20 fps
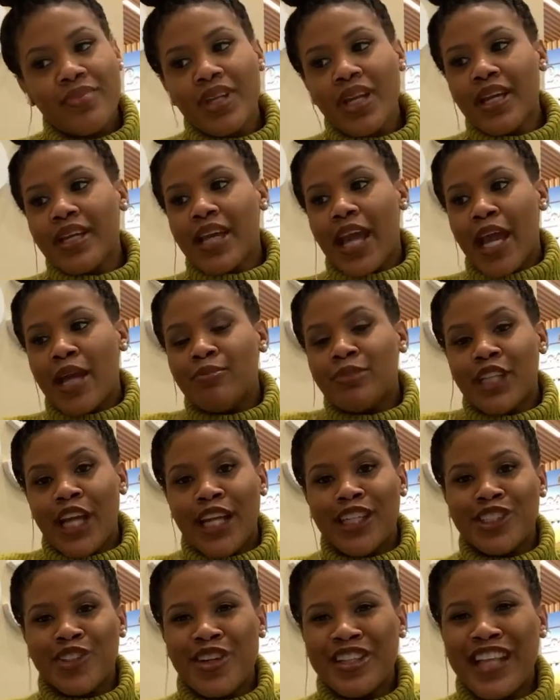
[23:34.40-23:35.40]
game
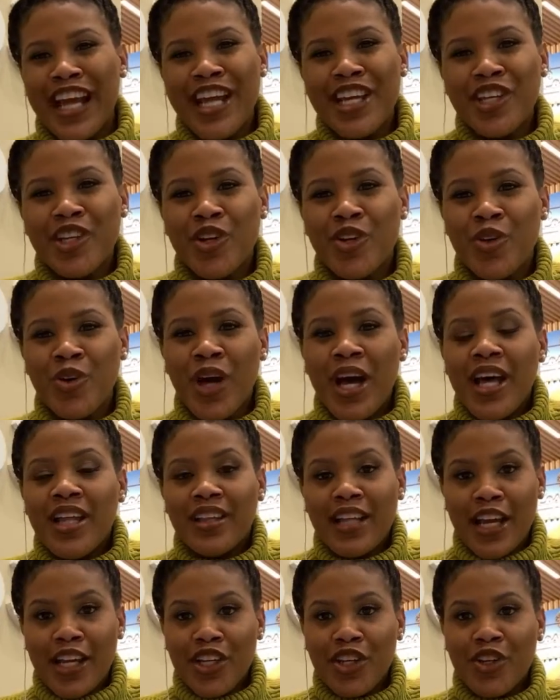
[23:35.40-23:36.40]
changer. Thank you
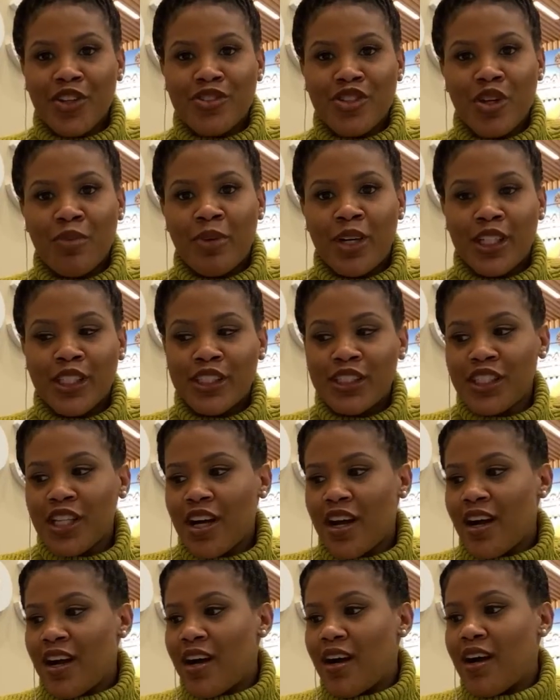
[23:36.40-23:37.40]
so much.
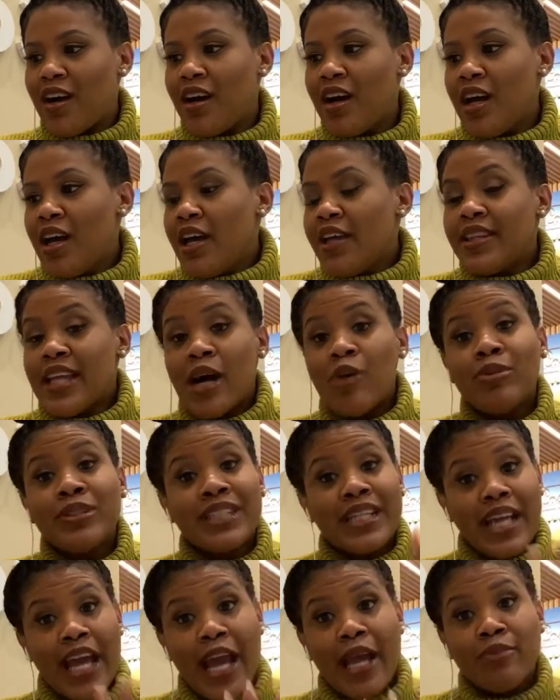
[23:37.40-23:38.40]
That was a
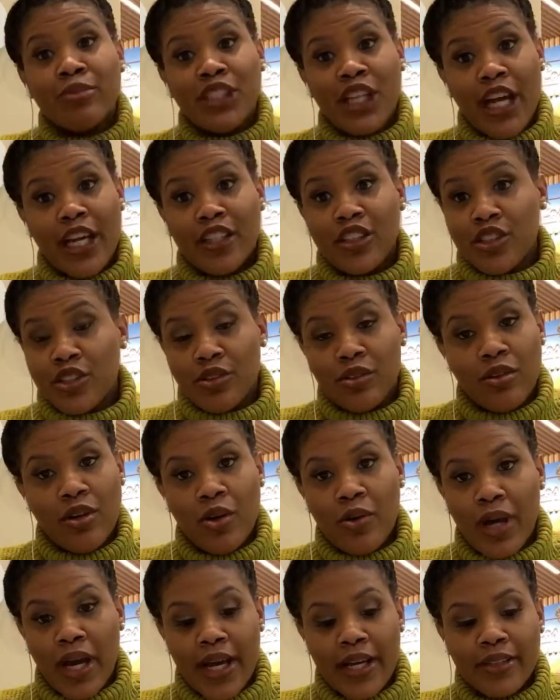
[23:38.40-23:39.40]
game changer,
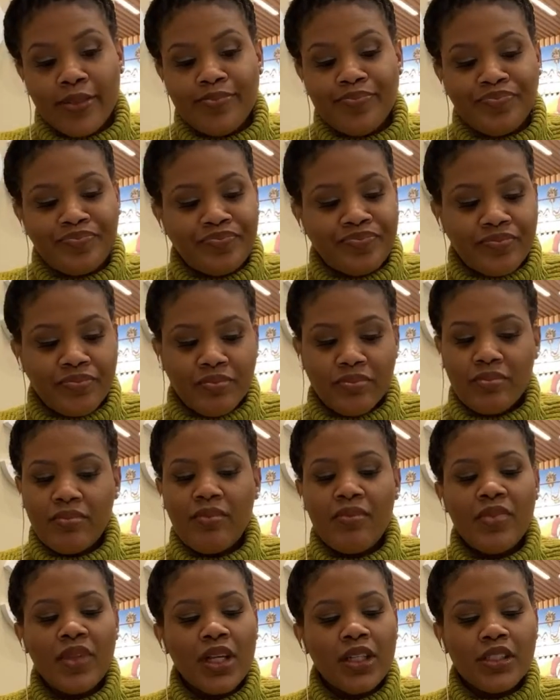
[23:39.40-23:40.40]
okay?
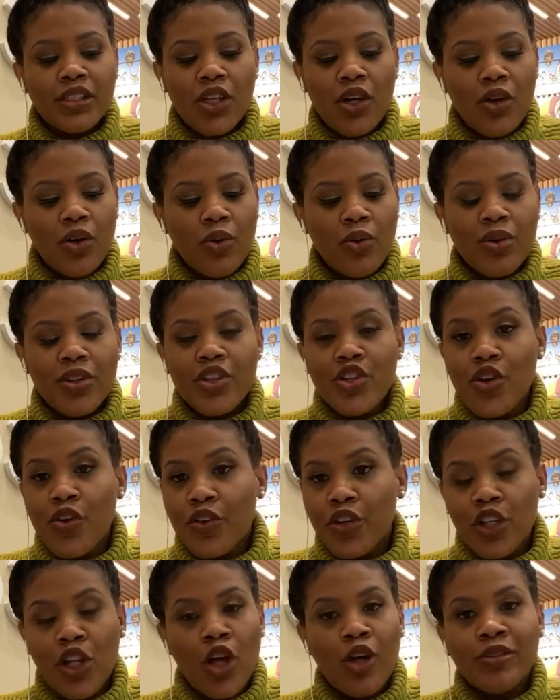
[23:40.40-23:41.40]
So your
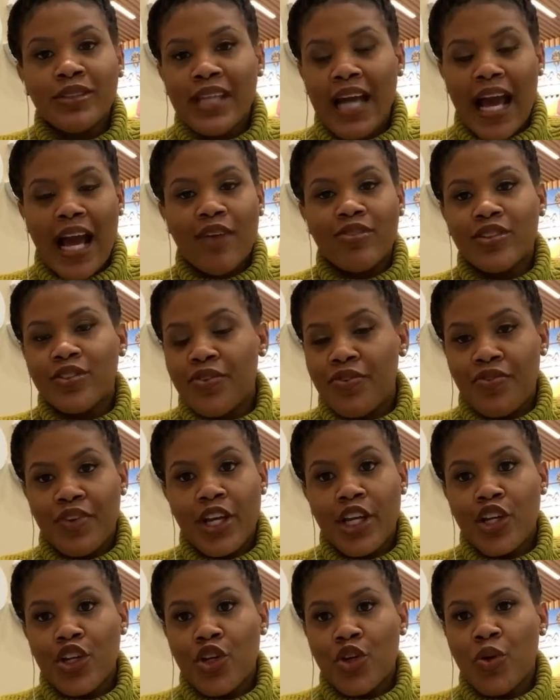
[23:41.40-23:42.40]
clothes have to
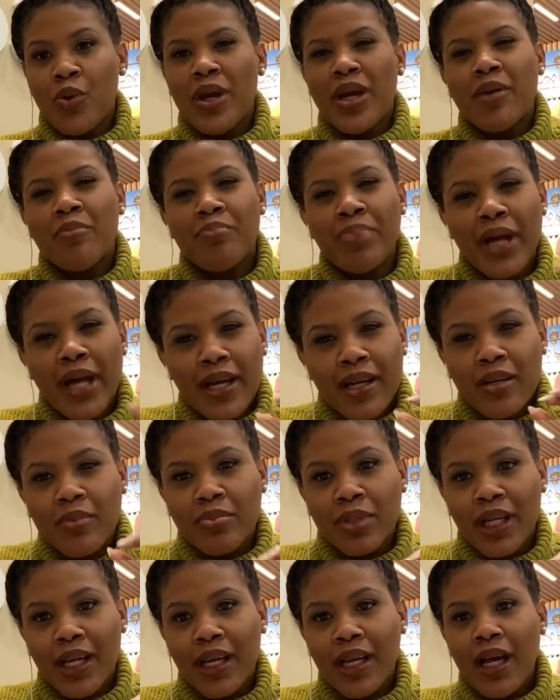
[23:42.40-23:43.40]
fit you
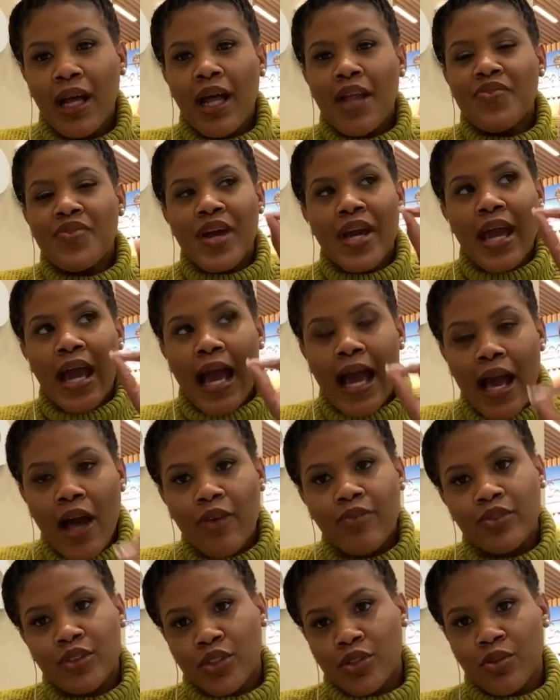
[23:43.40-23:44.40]
impeccably. They
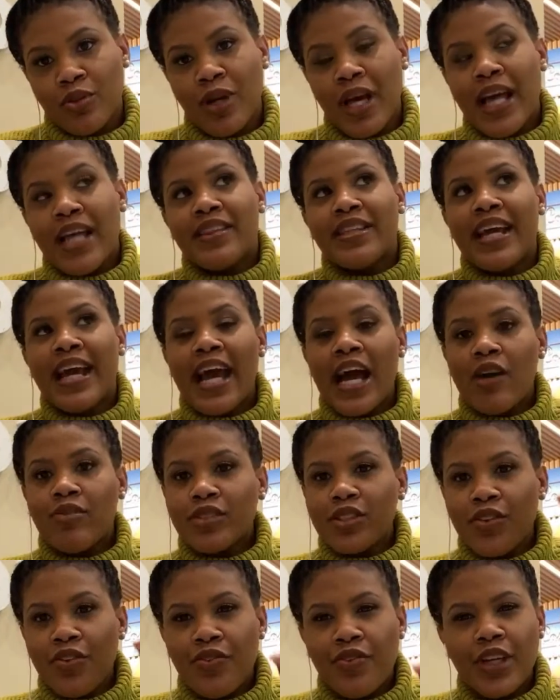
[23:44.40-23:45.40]
have to. They have
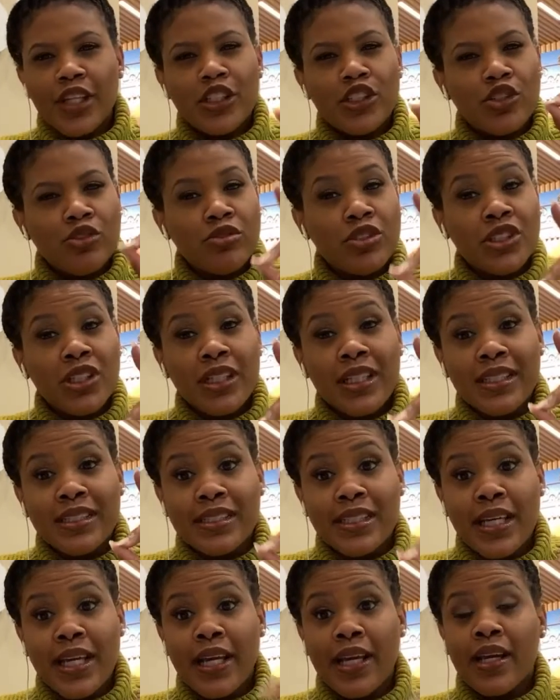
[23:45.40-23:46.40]
to fit you to the
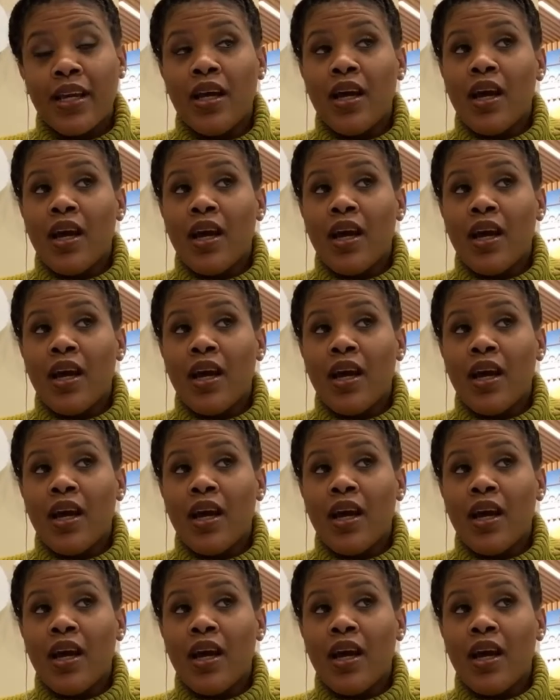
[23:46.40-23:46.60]
T.